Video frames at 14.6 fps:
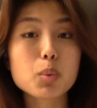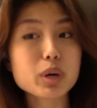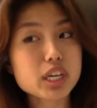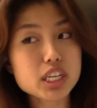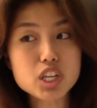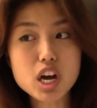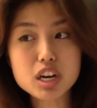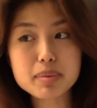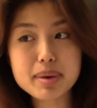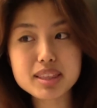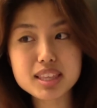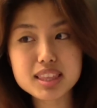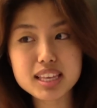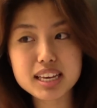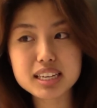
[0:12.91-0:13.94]
gonna talk about
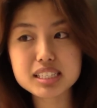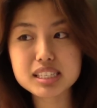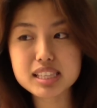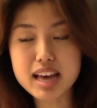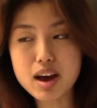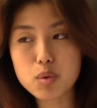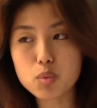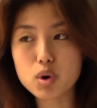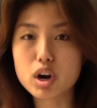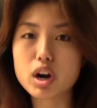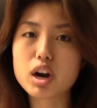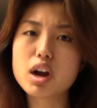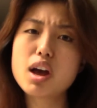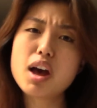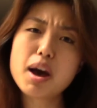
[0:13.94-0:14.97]
the things that
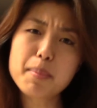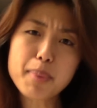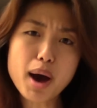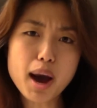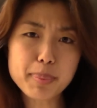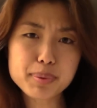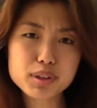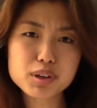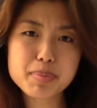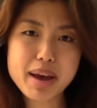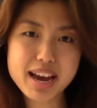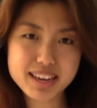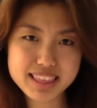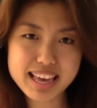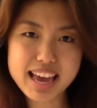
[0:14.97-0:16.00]
were popular
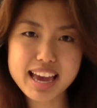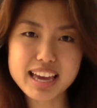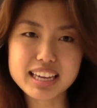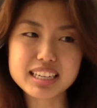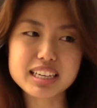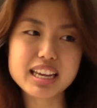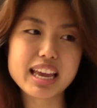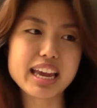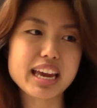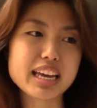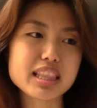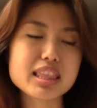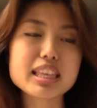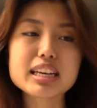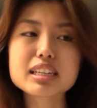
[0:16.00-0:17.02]
back then
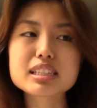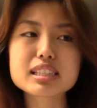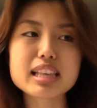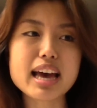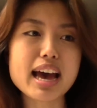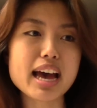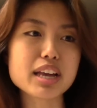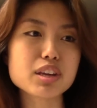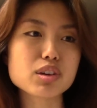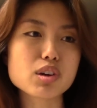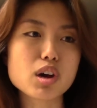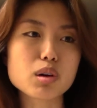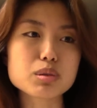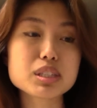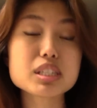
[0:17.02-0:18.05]
and things that, you
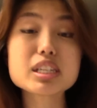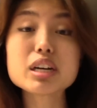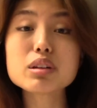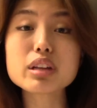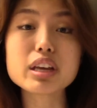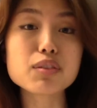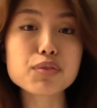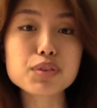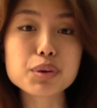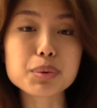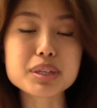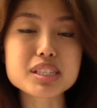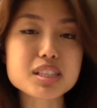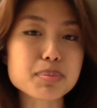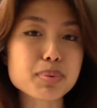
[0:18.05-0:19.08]
know, still
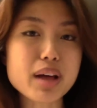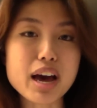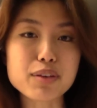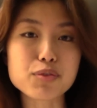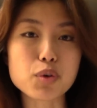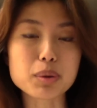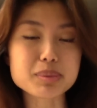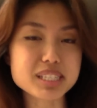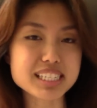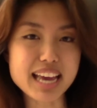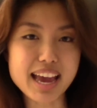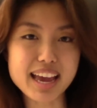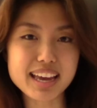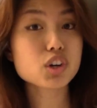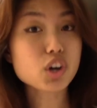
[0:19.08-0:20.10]
influence the platform
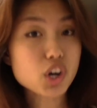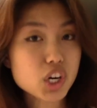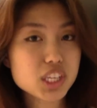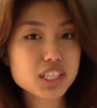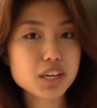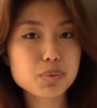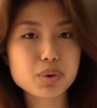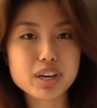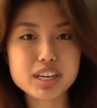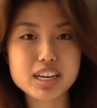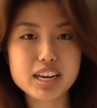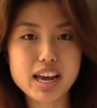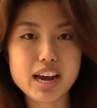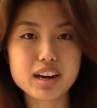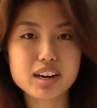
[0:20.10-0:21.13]
today. Currently, we're in an
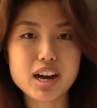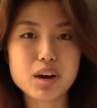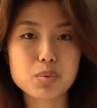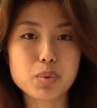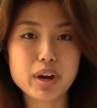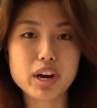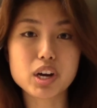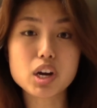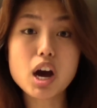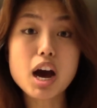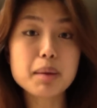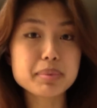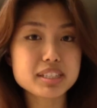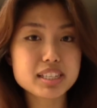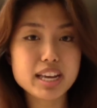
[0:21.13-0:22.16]
era where
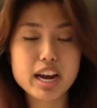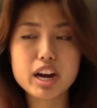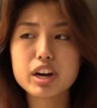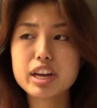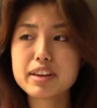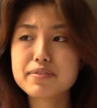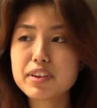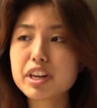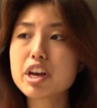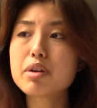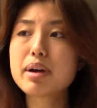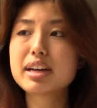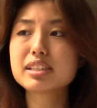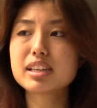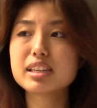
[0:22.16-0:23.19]
commentary, video
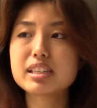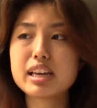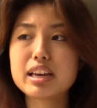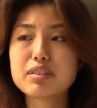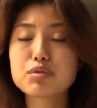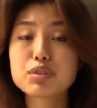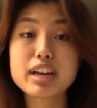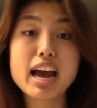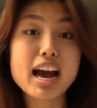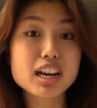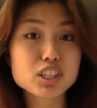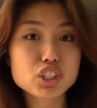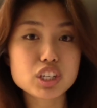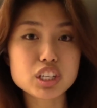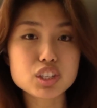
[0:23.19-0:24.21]
essays, and
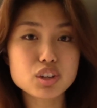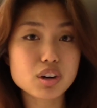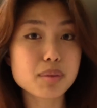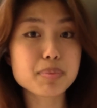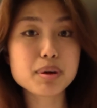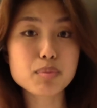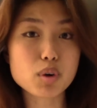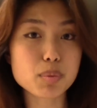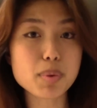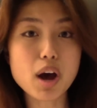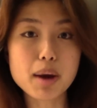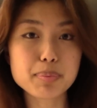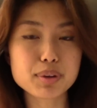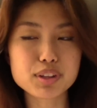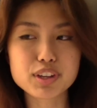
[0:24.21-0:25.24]
reactions are a bit more
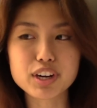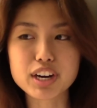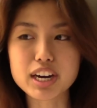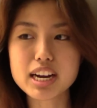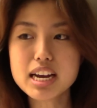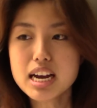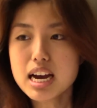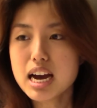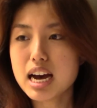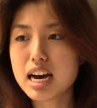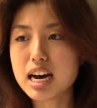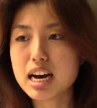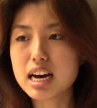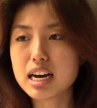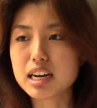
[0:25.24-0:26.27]
popular.
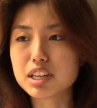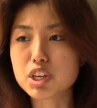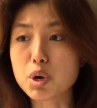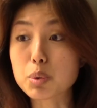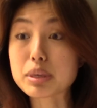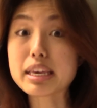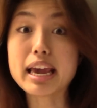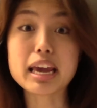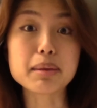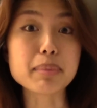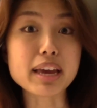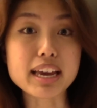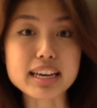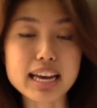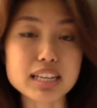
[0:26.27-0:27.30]
You know,
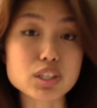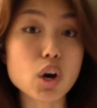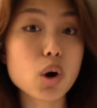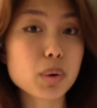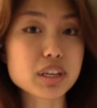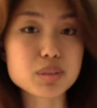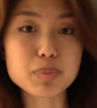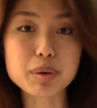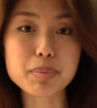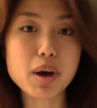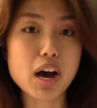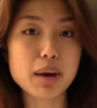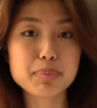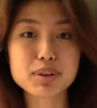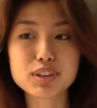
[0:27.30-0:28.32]
gaming has always been
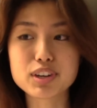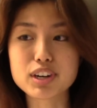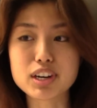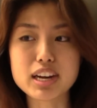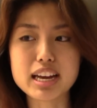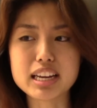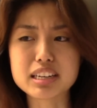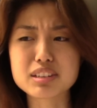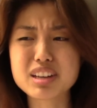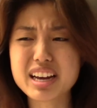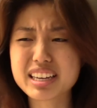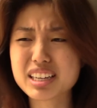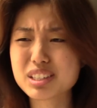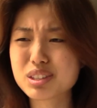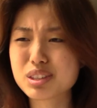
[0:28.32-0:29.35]
popular, and I
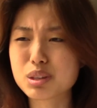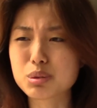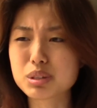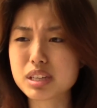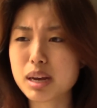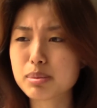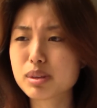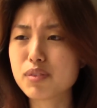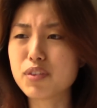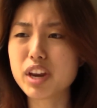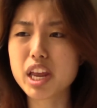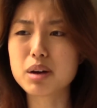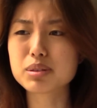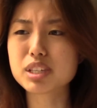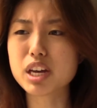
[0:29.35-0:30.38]
guess those types of
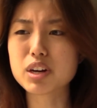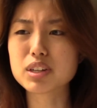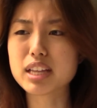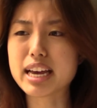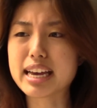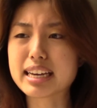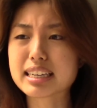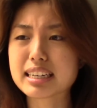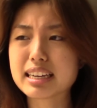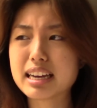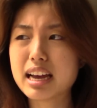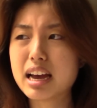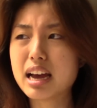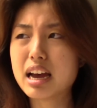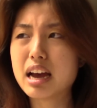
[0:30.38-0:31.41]
videos that are like,
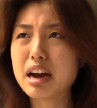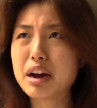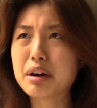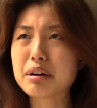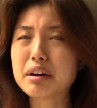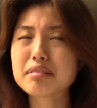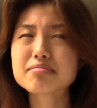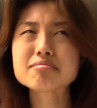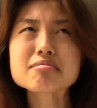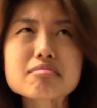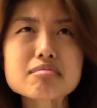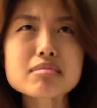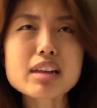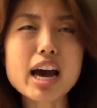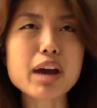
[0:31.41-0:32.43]

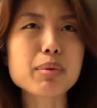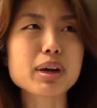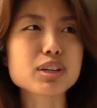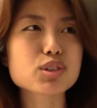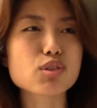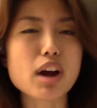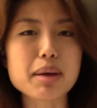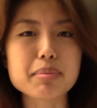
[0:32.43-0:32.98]
how do I describe